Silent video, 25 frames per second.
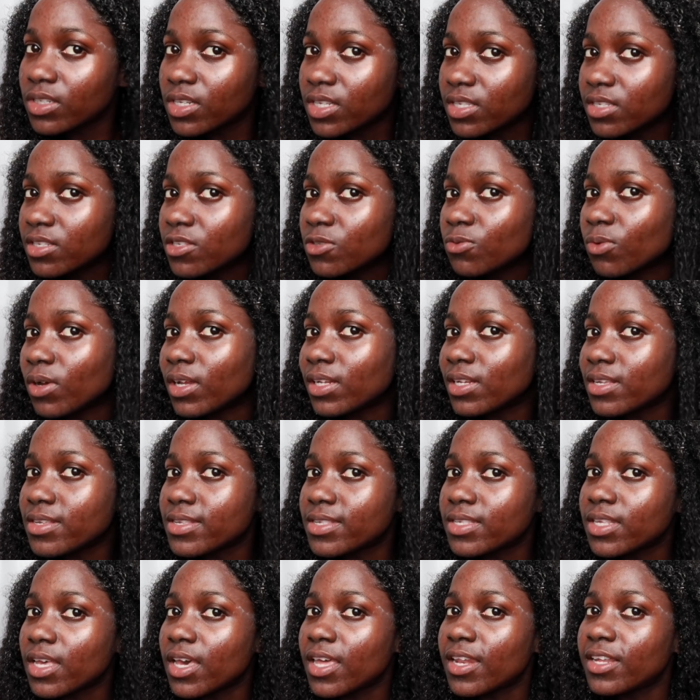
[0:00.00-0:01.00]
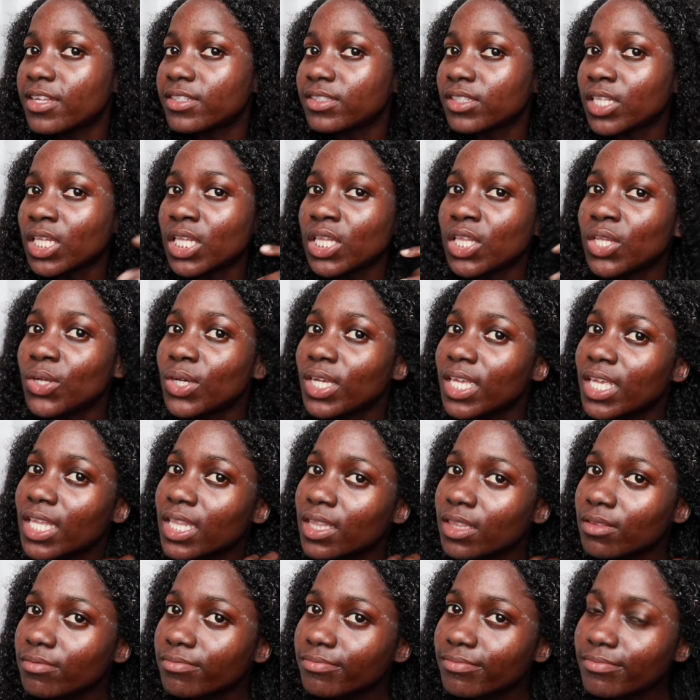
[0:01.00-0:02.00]
So this is what this set is
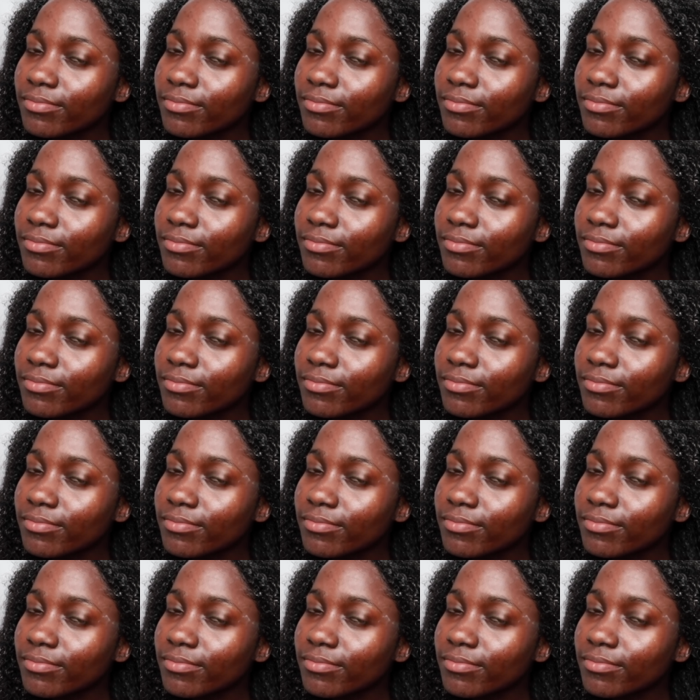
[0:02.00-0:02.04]
looking